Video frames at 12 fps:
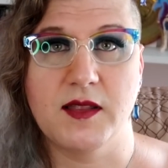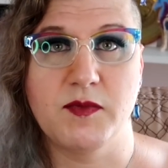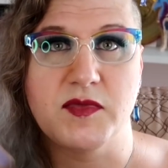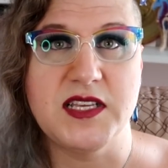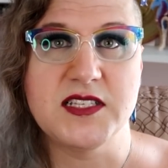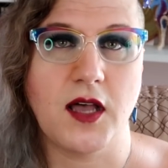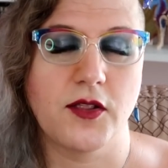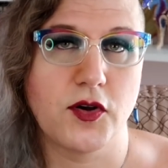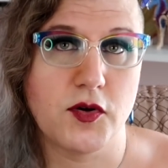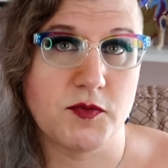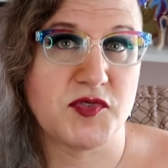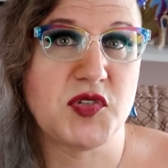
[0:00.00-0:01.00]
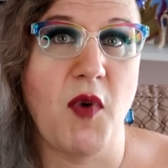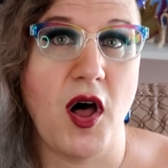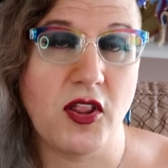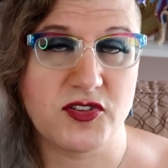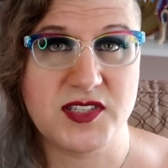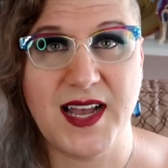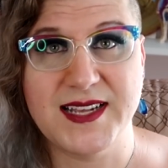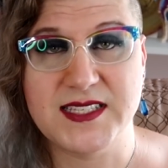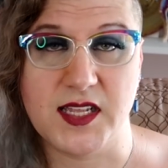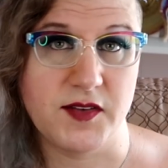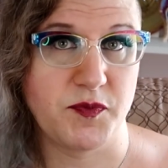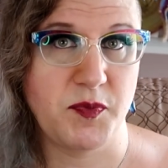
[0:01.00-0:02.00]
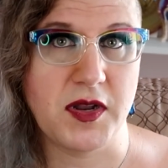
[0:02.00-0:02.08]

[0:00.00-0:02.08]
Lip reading: and these other smaller sites that have